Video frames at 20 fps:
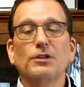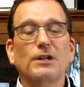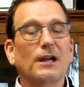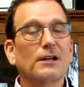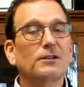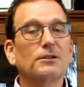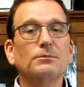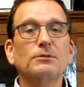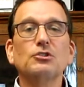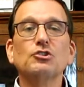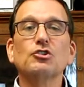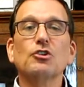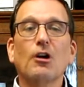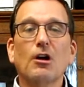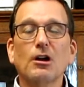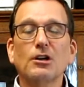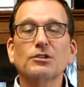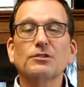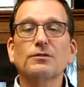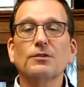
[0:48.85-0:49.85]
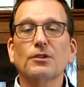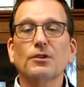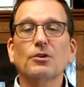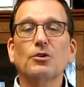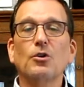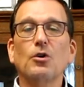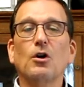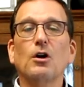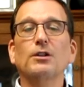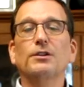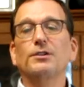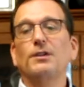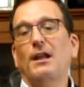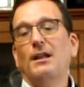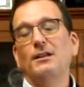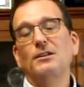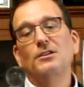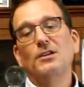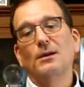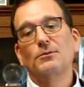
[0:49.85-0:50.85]
you're not going to be charged for the call, and
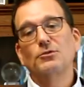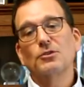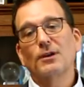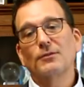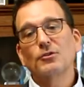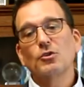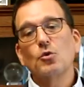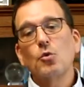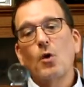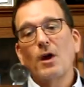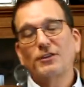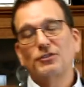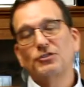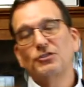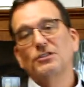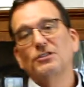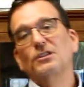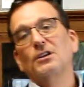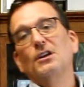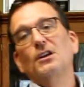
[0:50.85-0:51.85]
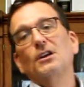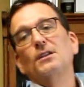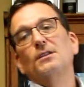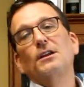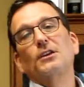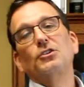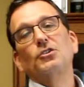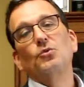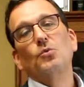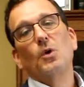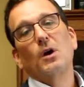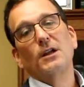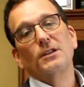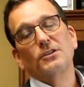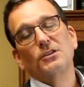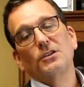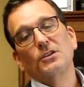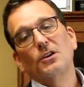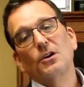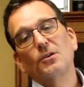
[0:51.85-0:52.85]
anytime you have a question that you
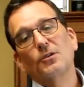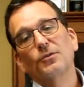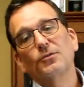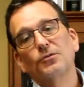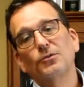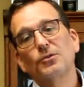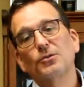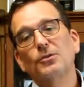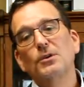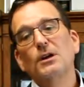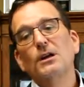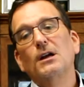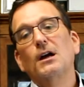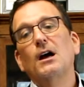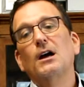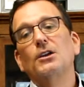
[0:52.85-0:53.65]
want to go through,